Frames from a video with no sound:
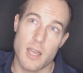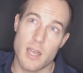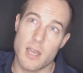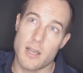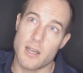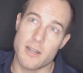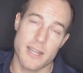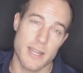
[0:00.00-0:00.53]

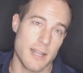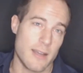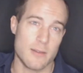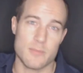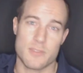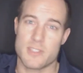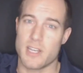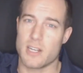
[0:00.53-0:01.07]
Okay, now
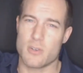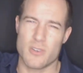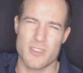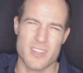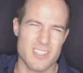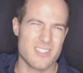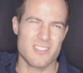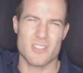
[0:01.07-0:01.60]
I'm stuck, or
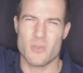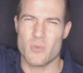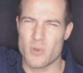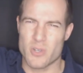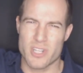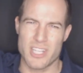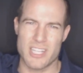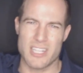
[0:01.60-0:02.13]
this isn't
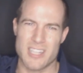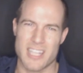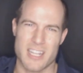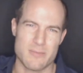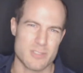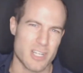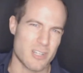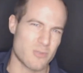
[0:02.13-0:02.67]
working. Like
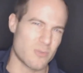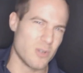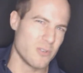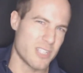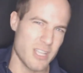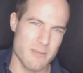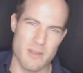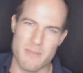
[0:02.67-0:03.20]
I'm trying to
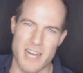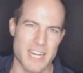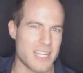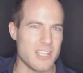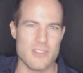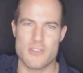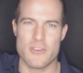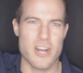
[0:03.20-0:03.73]
rotate my
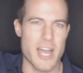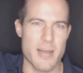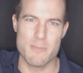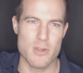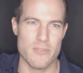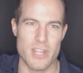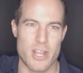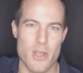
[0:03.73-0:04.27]
body. They're
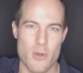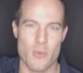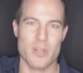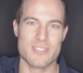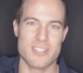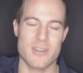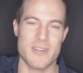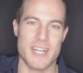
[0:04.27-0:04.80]
moving.
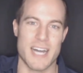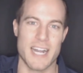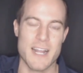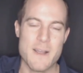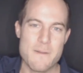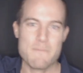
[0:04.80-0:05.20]
What's going on?